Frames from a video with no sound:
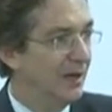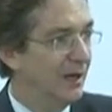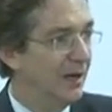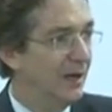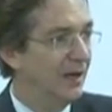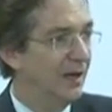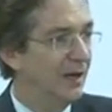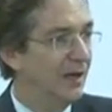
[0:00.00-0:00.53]

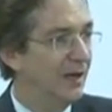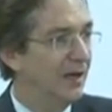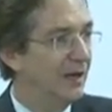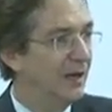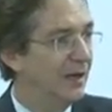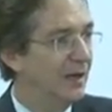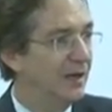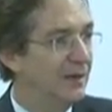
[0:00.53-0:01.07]

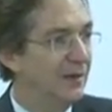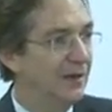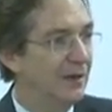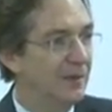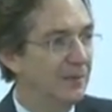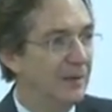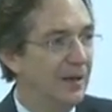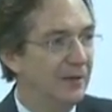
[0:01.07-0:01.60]
Uh,
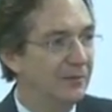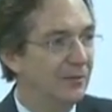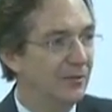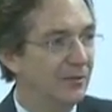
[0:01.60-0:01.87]
about